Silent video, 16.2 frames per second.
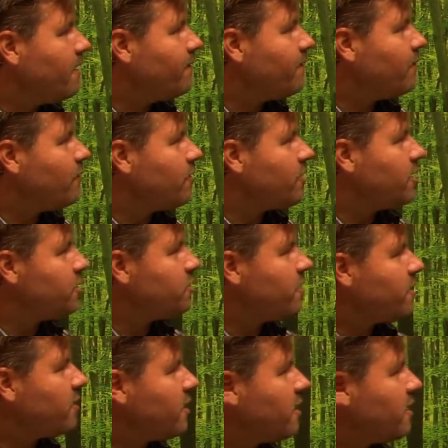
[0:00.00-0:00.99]
what's
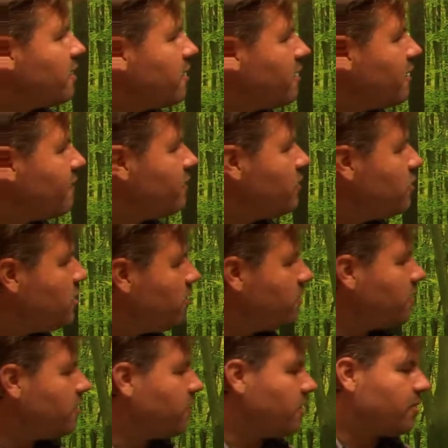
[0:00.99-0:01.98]
interesting is that if you know
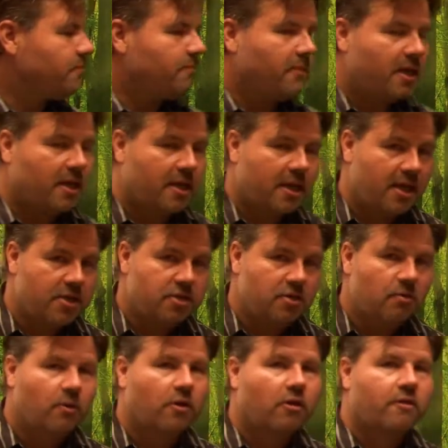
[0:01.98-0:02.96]
that this
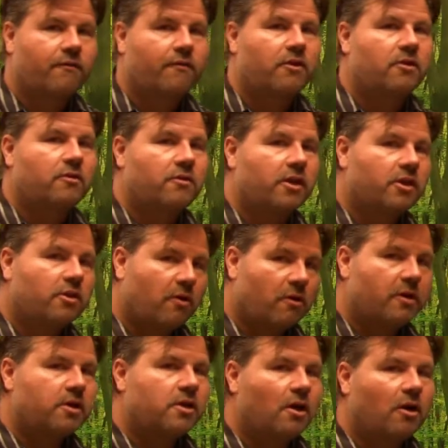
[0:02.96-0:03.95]
medication works for you, then you
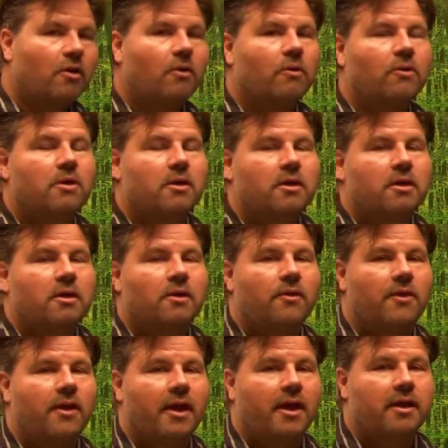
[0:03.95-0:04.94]
already know
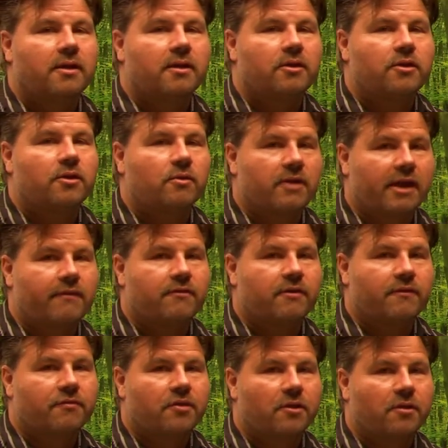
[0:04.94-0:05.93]
that you don't have
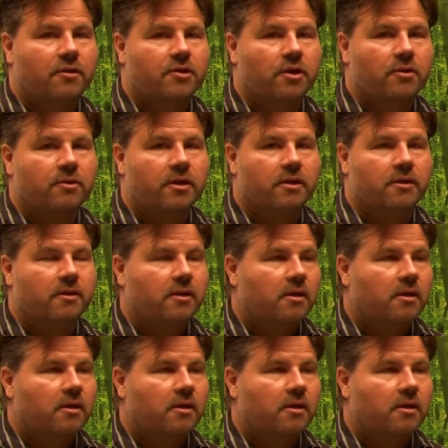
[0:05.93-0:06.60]
enough serotonin.